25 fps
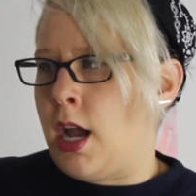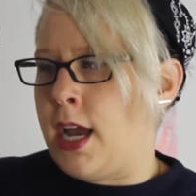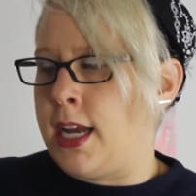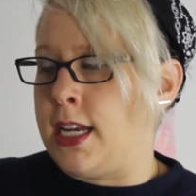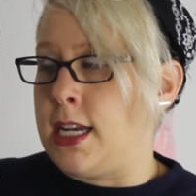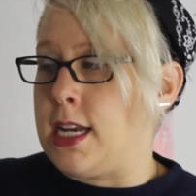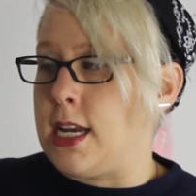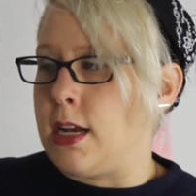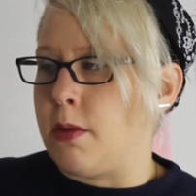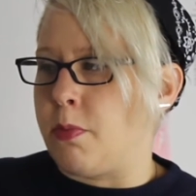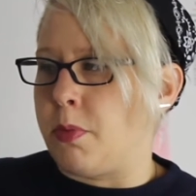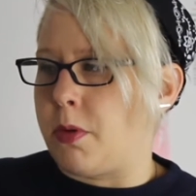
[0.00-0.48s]

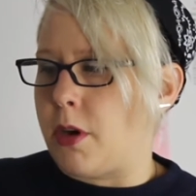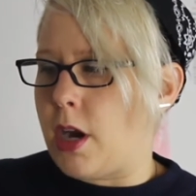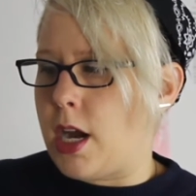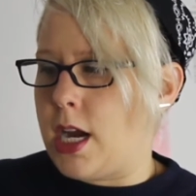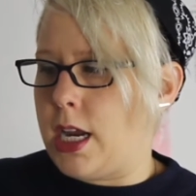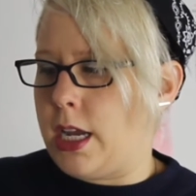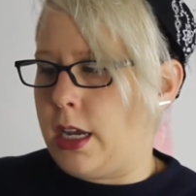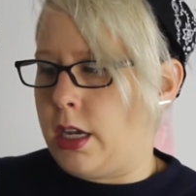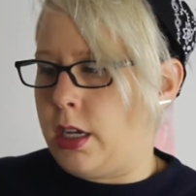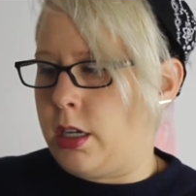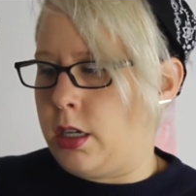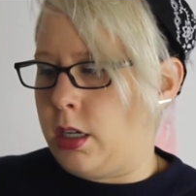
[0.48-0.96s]
I need a
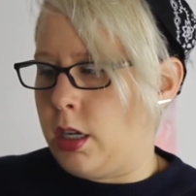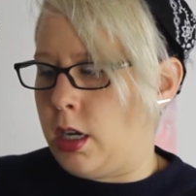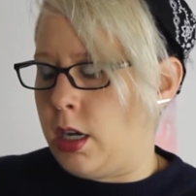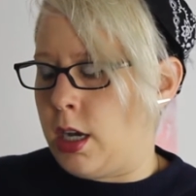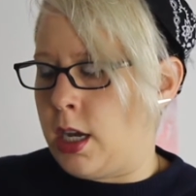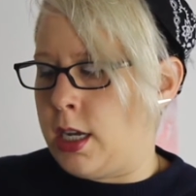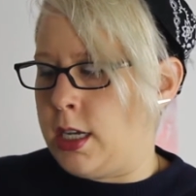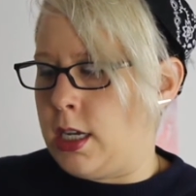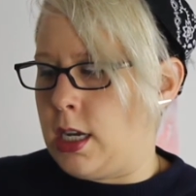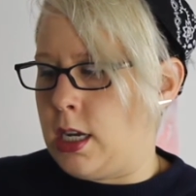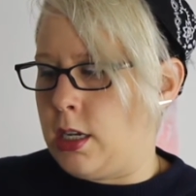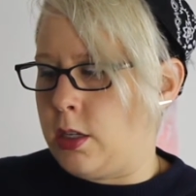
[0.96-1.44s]
break.
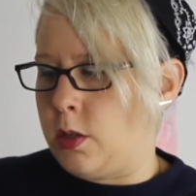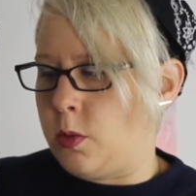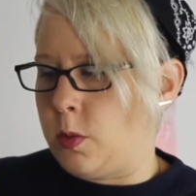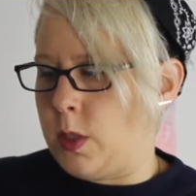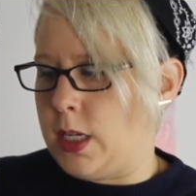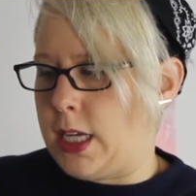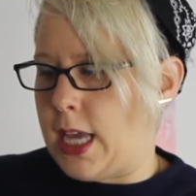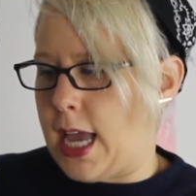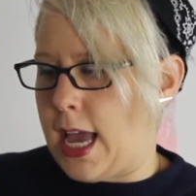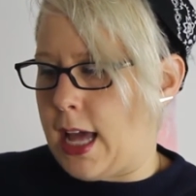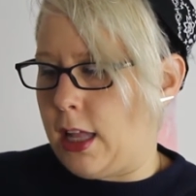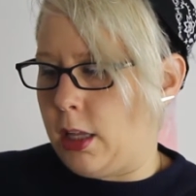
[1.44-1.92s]
I need to
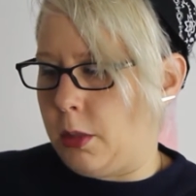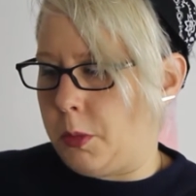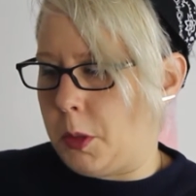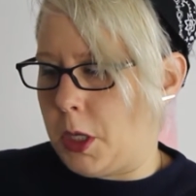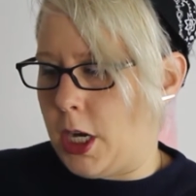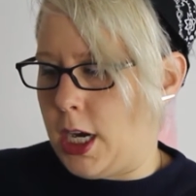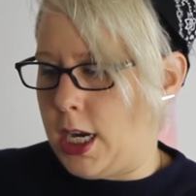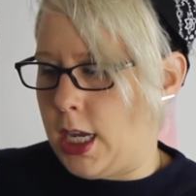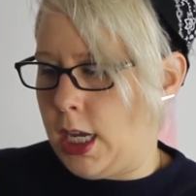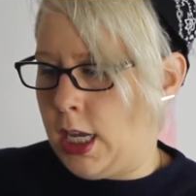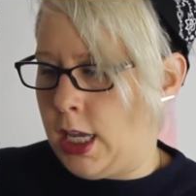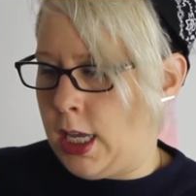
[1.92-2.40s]

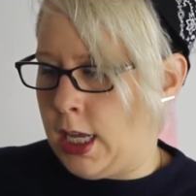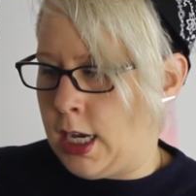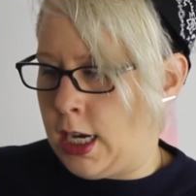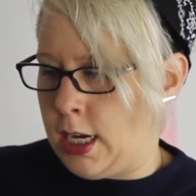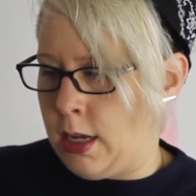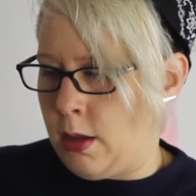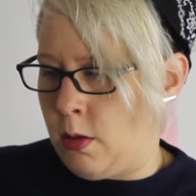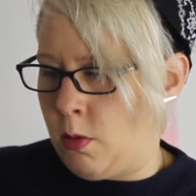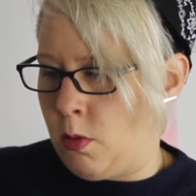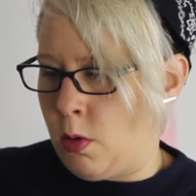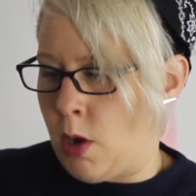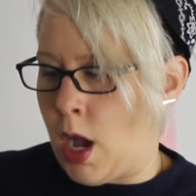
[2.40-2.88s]
recalibrate,
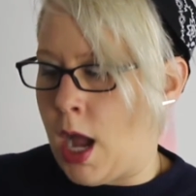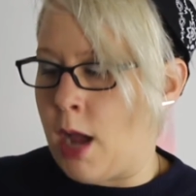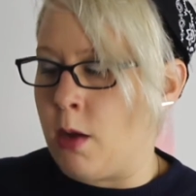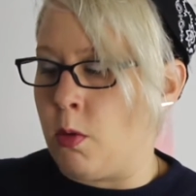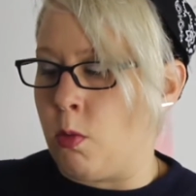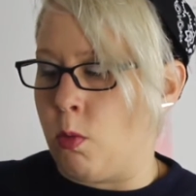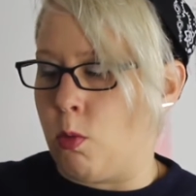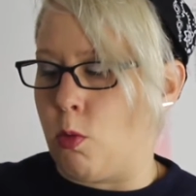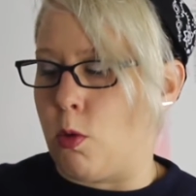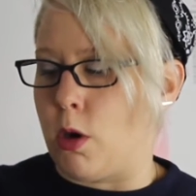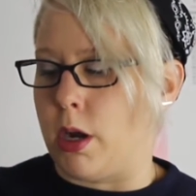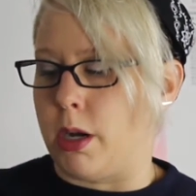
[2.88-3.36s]
and I
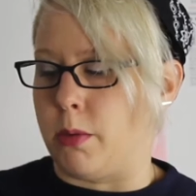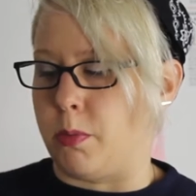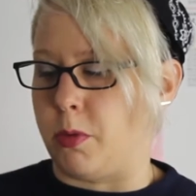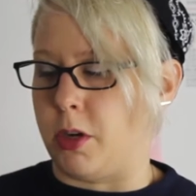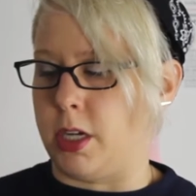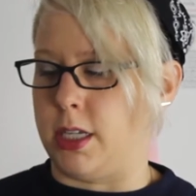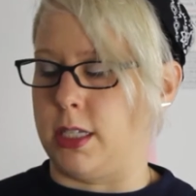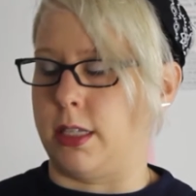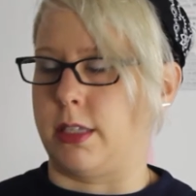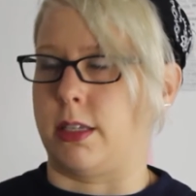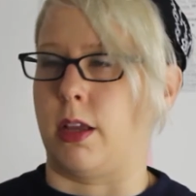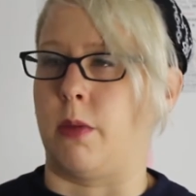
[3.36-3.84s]
I want to
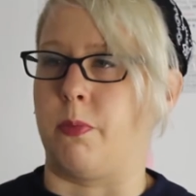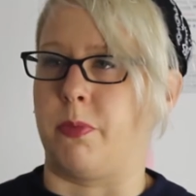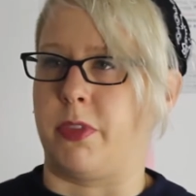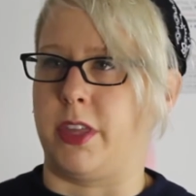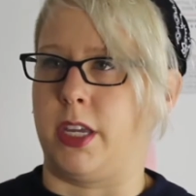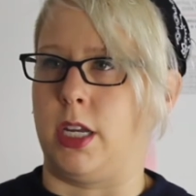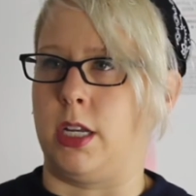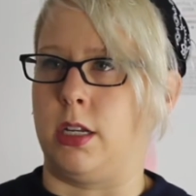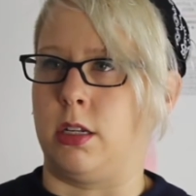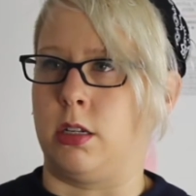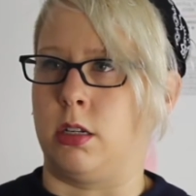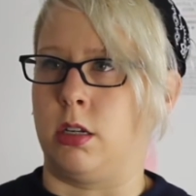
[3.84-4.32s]
bring
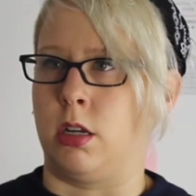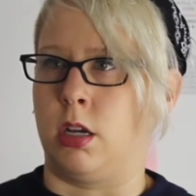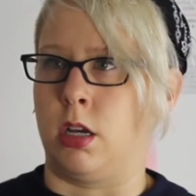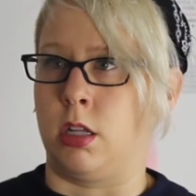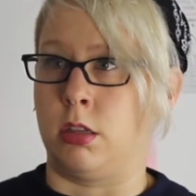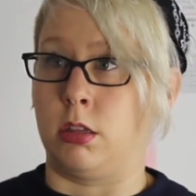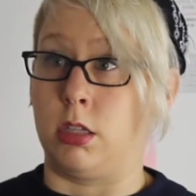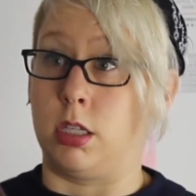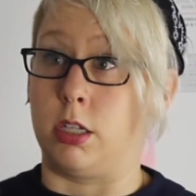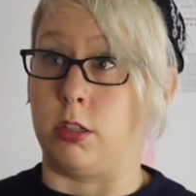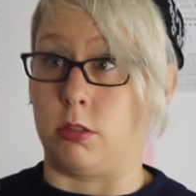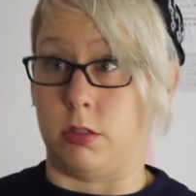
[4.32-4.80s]
something
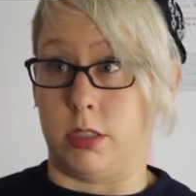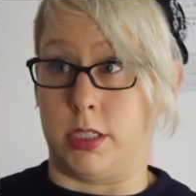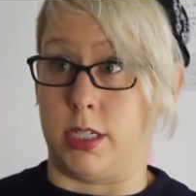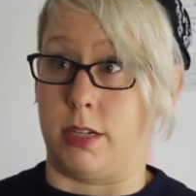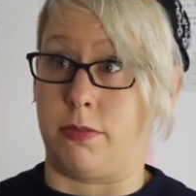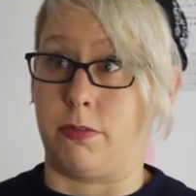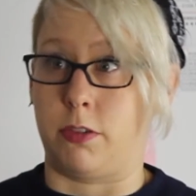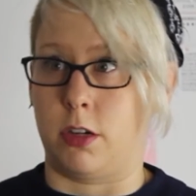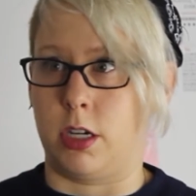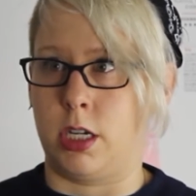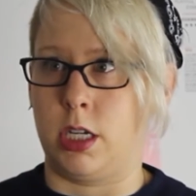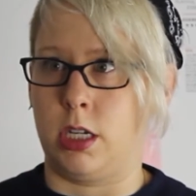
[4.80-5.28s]
a little
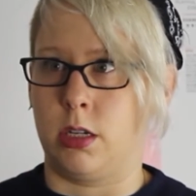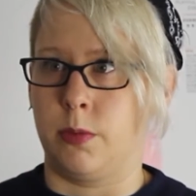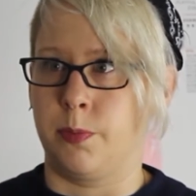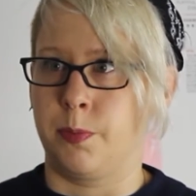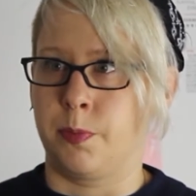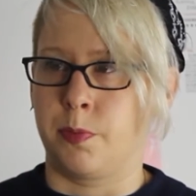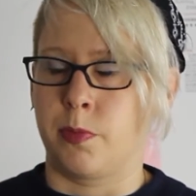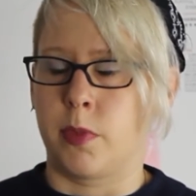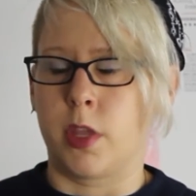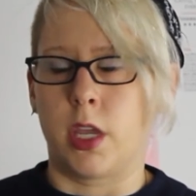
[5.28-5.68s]
different.